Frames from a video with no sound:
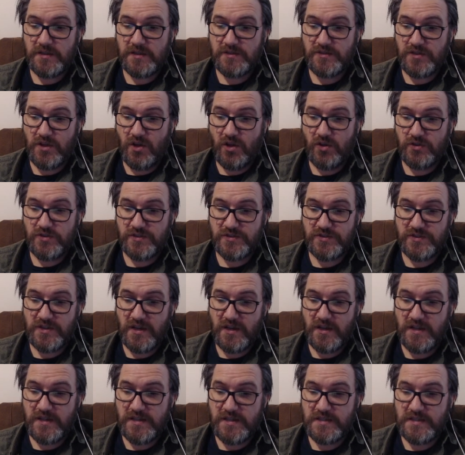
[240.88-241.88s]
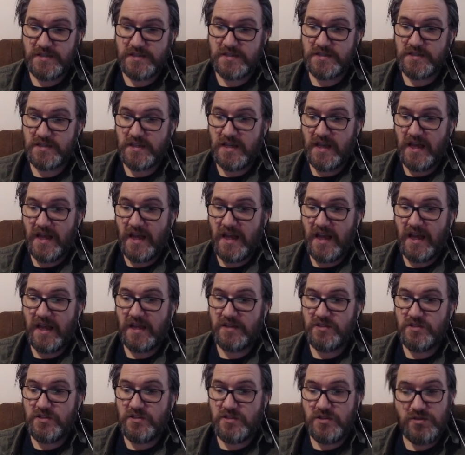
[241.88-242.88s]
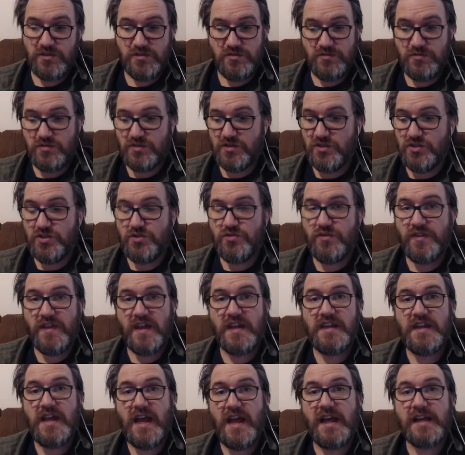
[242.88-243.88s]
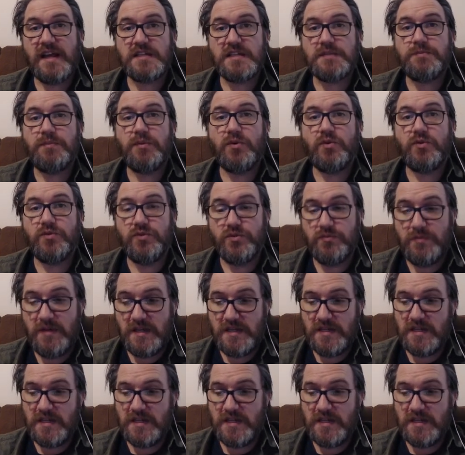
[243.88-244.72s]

bars on the sides and you, you then export your